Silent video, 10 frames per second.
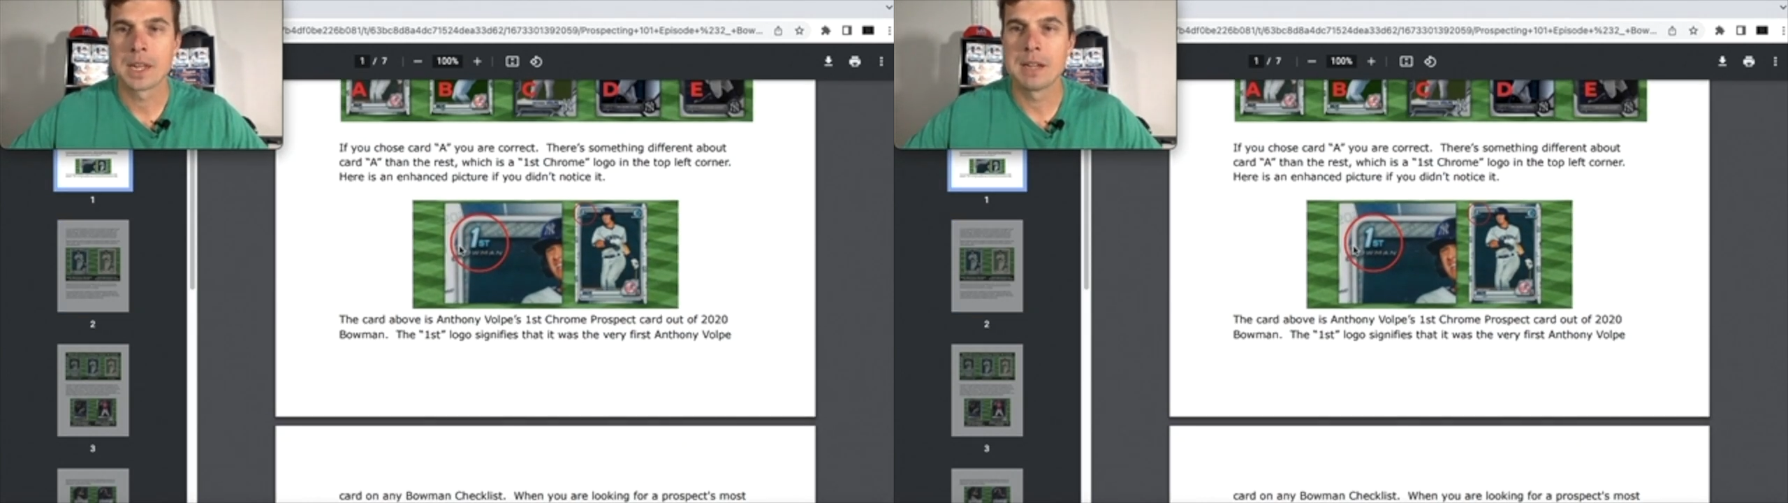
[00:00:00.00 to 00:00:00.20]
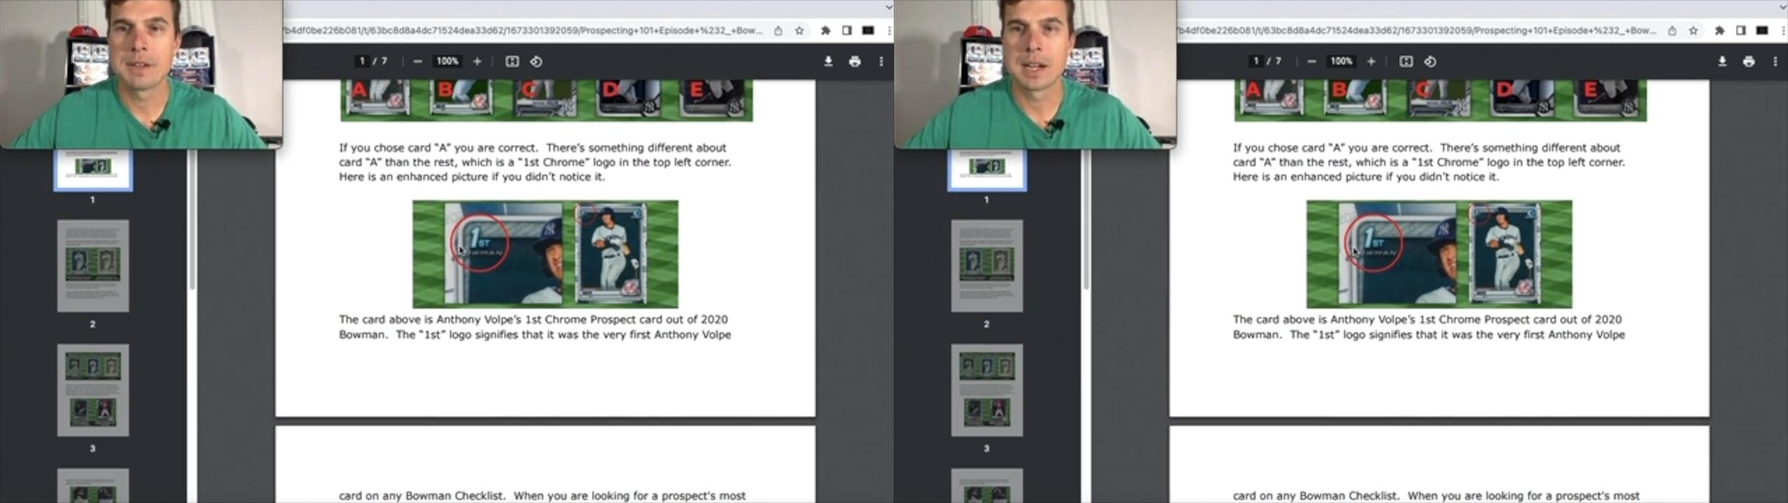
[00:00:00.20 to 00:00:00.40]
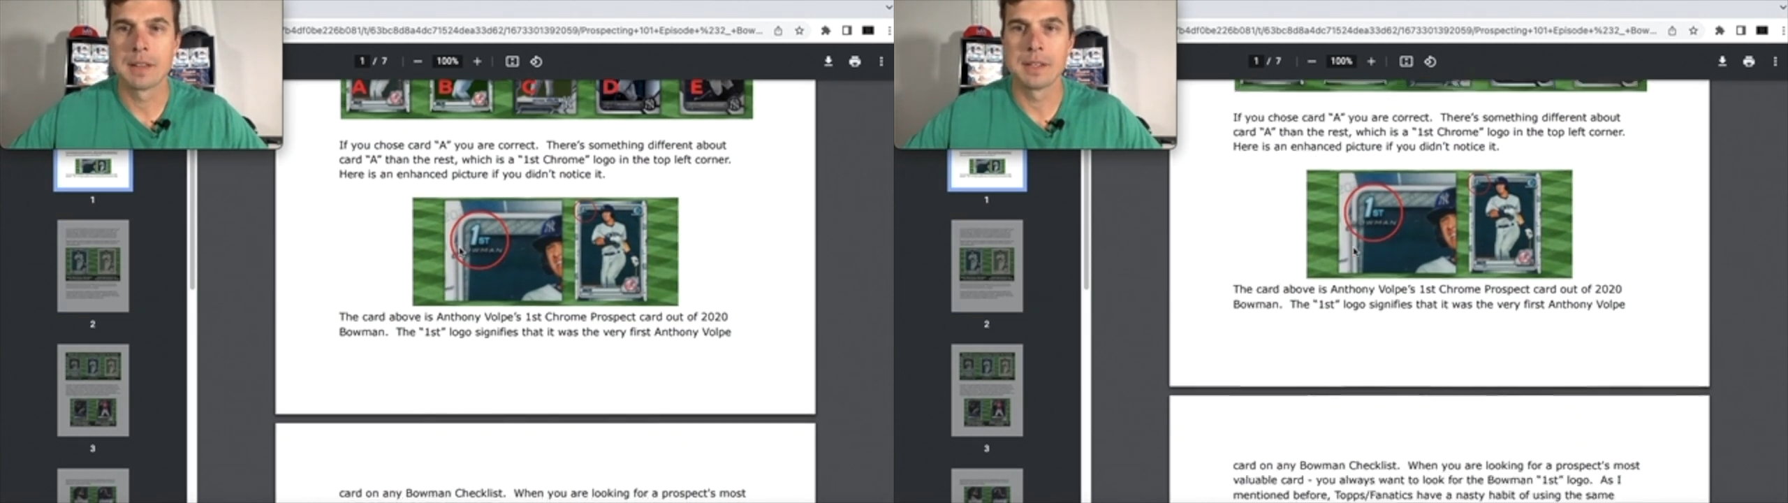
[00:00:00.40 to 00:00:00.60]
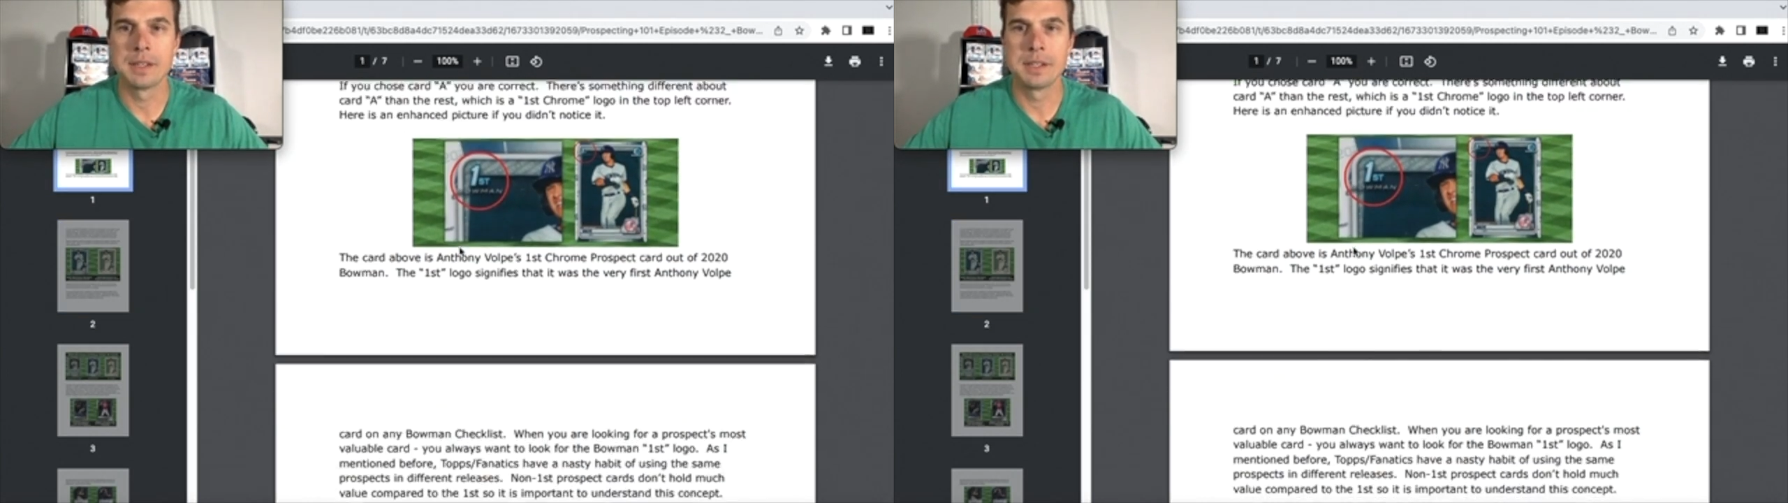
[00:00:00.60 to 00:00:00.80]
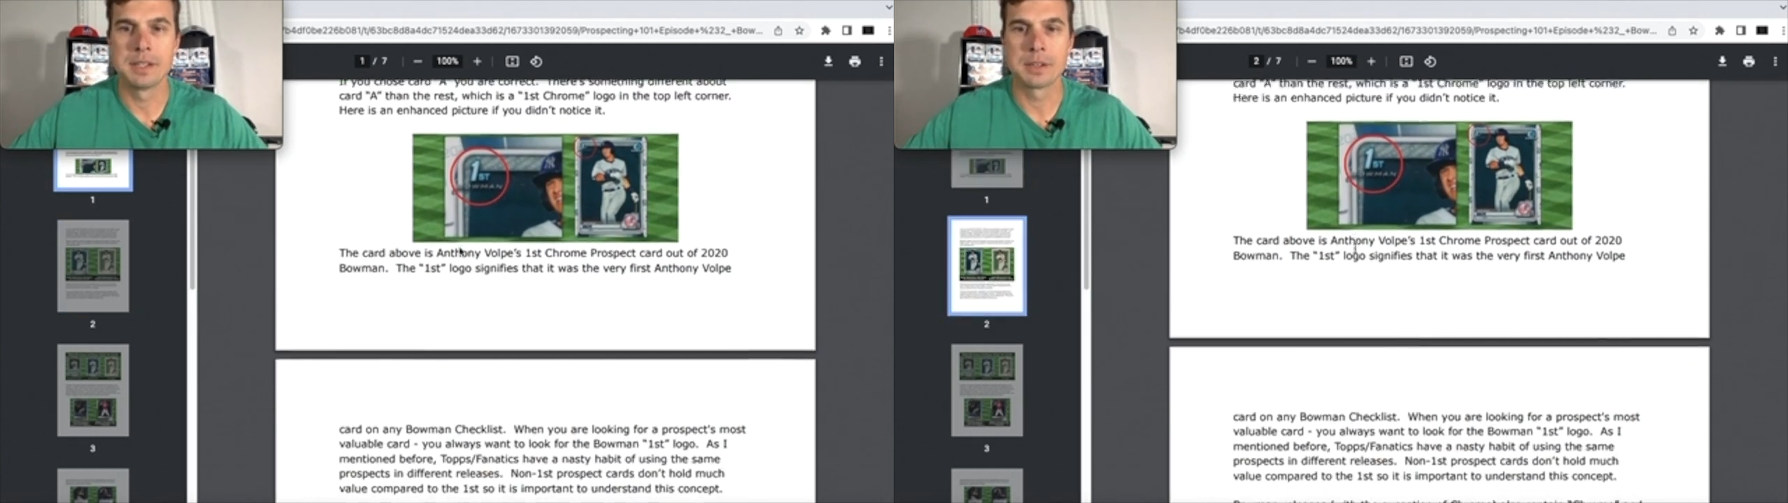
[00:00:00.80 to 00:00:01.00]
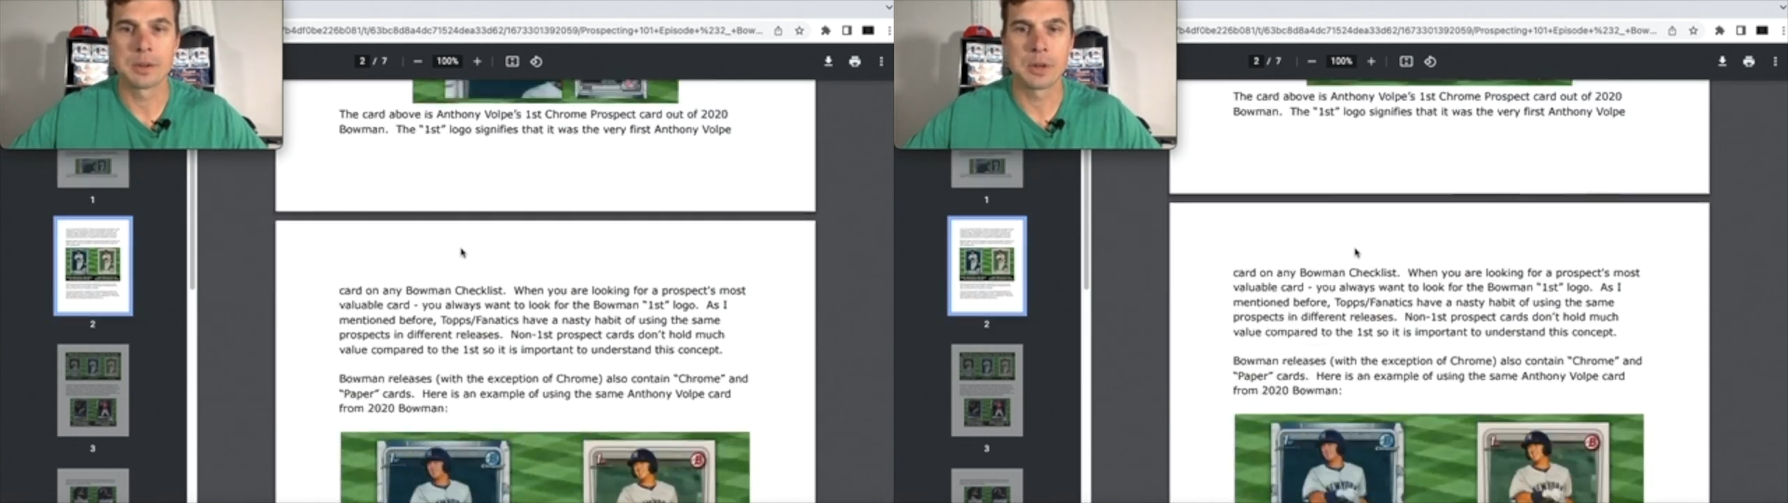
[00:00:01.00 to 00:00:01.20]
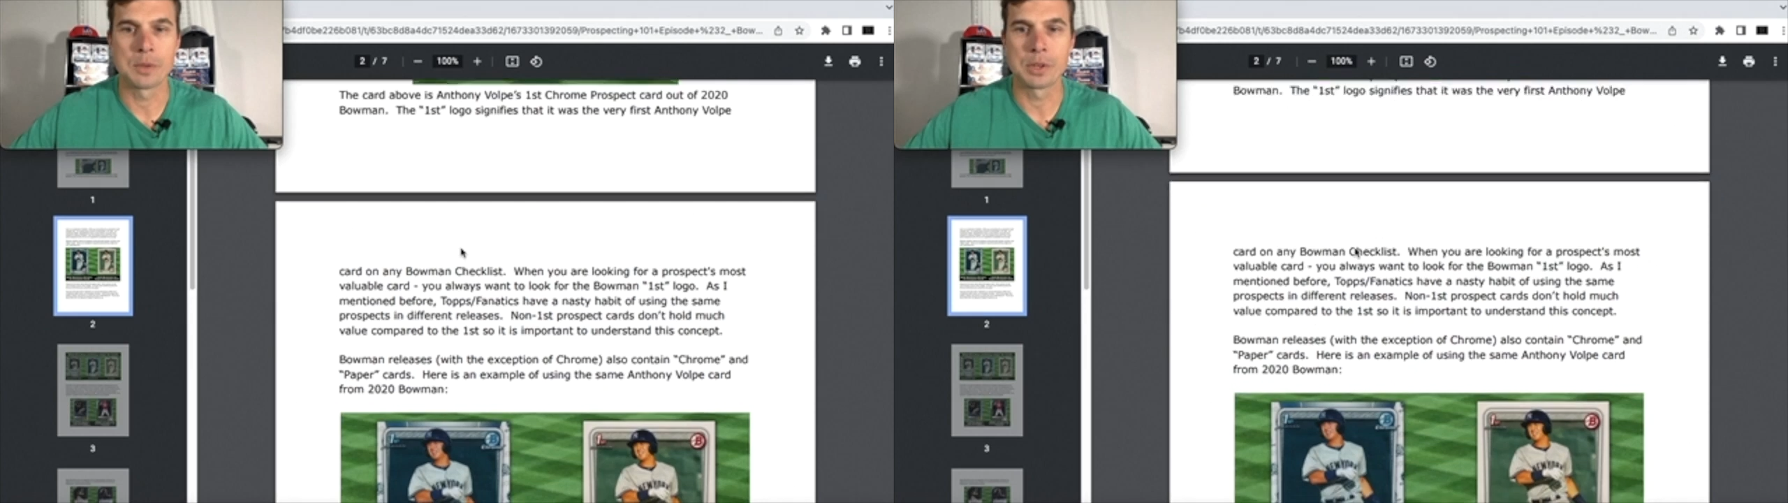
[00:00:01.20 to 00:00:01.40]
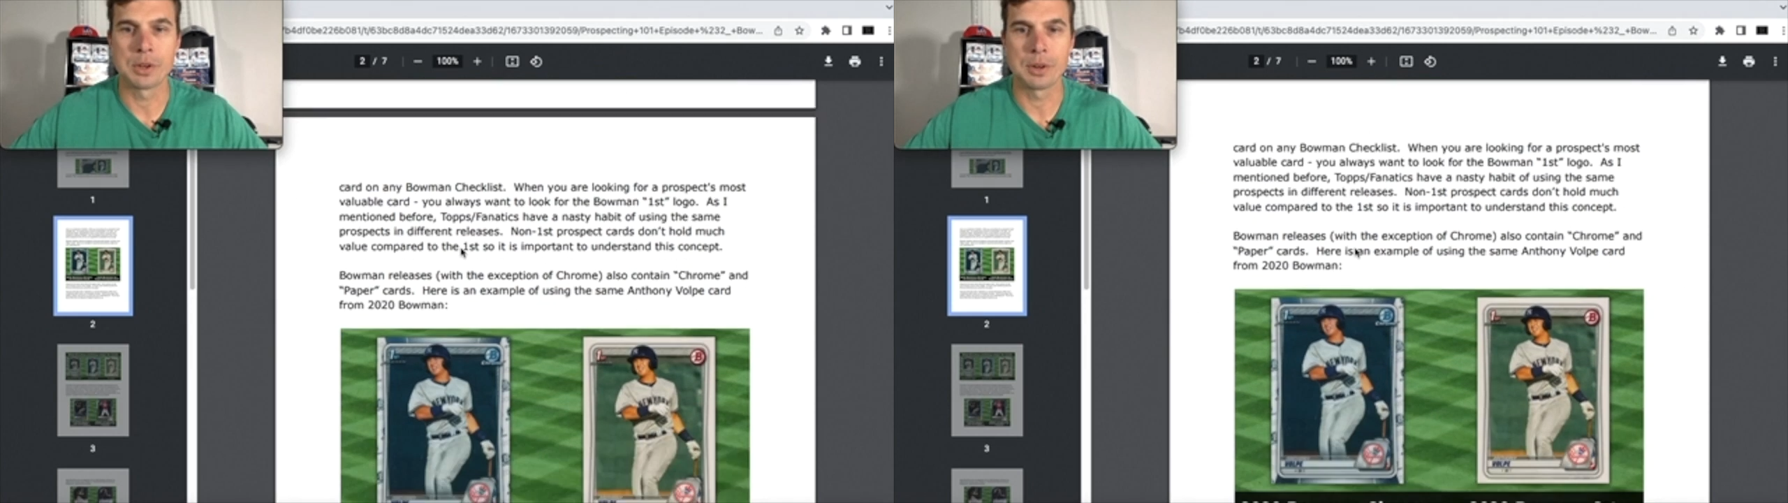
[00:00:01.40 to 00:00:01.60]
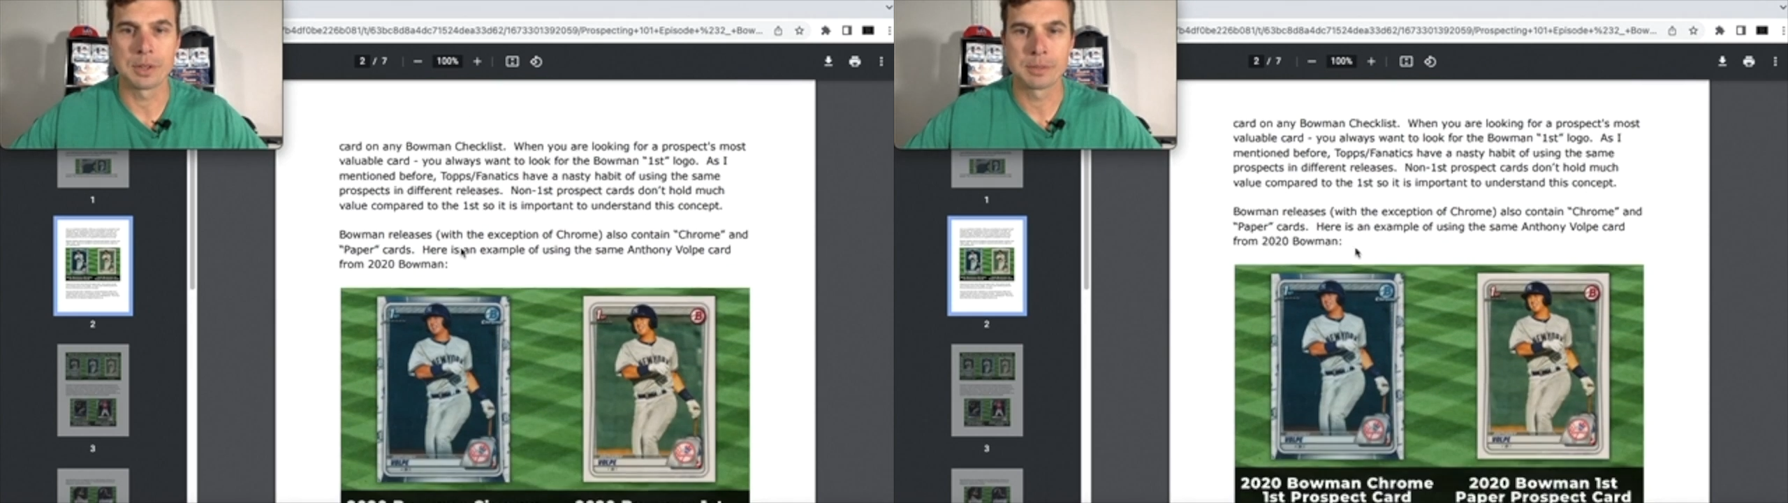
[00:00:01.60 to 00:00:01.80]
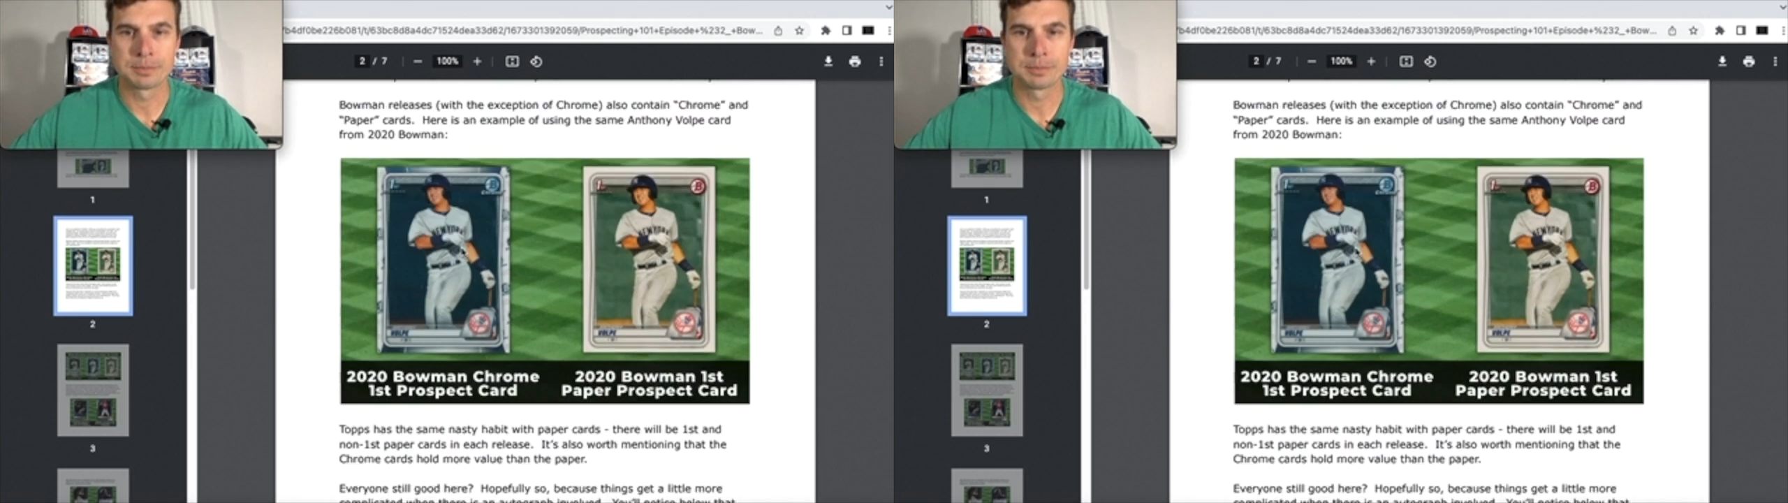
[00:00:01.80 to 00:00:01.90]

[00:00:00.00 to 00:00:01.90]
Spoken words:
I've highlighted here on the card.